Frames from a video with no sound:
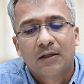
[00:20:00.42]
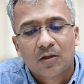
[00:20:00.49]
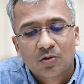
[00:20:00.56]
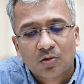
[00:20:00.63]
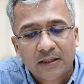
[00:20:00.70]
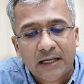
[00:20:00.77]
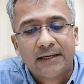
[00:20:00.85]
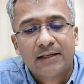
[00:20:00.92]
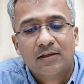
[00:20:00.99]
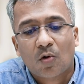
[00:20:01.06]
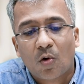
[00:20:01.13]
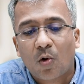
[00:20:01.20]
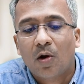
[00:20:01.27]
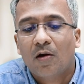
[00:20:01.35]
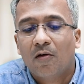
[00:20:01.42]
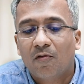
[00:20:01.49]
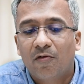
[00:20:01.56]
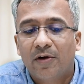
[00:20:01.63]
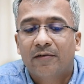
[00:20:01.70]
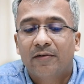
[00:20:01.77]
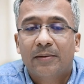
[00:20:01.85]
So that is all
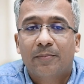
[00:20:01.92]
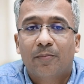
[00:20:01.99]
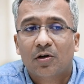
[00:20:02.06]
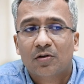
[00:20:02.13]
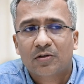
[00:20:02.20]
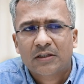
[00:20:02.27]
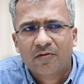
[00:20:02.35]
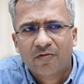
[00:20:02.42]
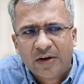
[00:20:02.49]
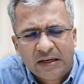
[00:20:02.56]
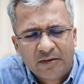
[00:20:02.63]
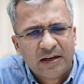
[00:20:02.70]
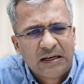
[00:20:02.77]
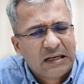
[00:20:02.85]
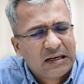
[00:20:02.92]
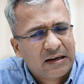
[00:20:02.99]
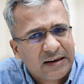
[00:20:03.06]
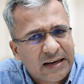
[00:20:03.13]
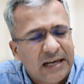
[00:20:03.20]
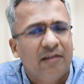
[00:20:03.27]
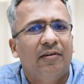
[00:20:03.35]
very, very important. So it's very, very
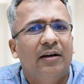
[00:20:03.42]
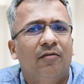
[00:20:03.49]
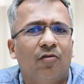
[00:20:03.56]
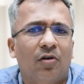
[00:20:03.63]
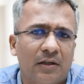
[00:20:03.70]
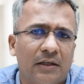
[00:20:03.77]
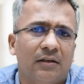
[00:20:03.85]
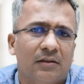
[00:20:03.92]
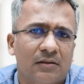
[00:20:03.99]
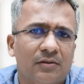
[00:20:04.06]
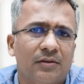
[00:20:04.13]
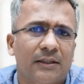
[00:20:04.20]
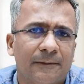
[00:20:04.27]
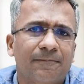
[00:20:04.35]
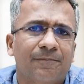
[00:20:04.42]
relevant for the industry.